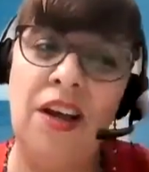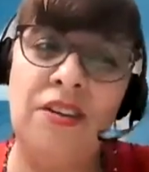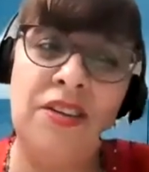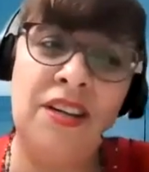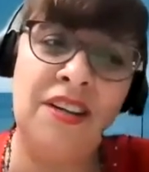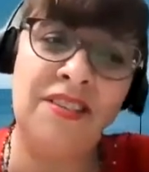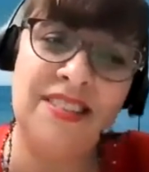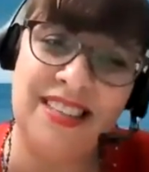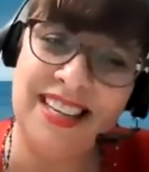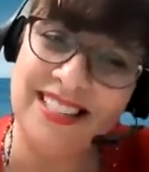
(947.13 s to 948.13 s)
Oh no,
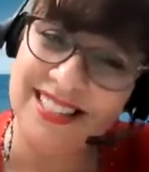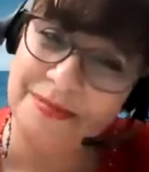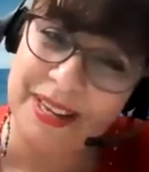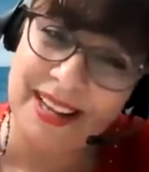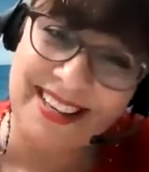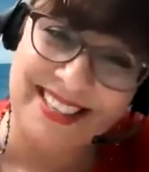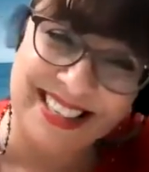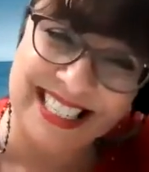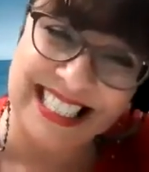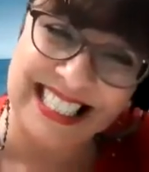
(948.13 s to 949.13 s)
today is the night.
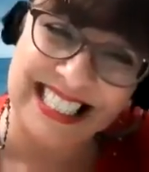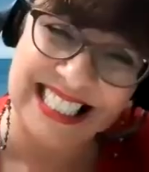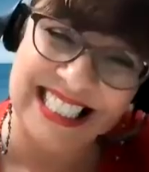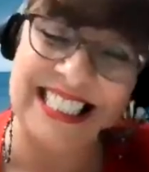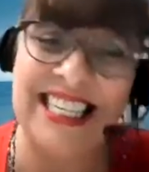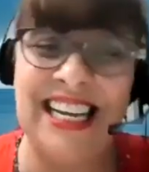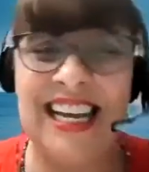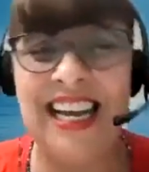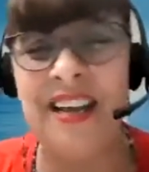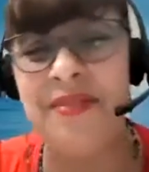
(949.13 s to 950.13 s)

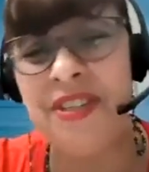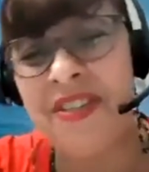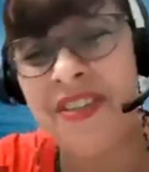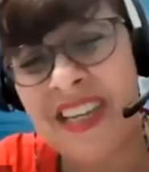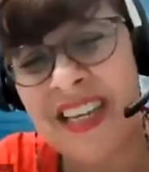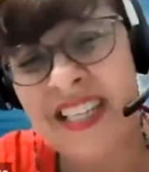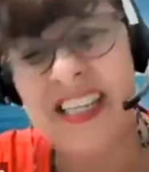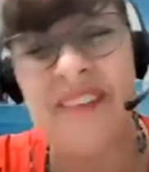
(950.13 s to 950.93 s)
I have to do this.